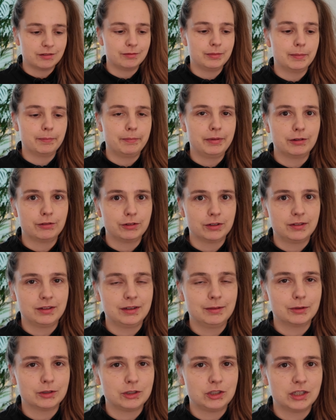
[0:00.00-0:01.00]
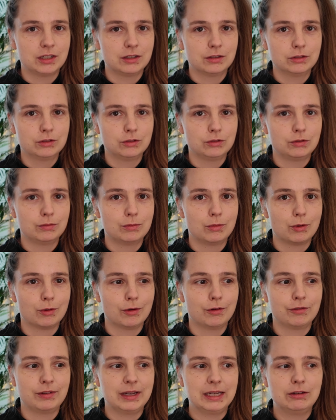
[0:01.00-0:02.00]
I've been pivoting my channel to
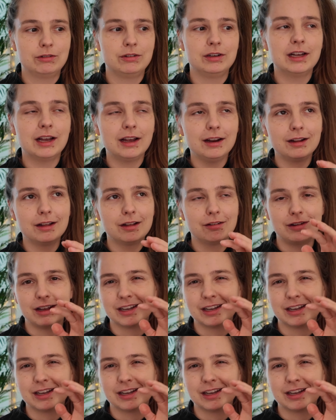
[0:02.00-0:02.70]
more of a creative,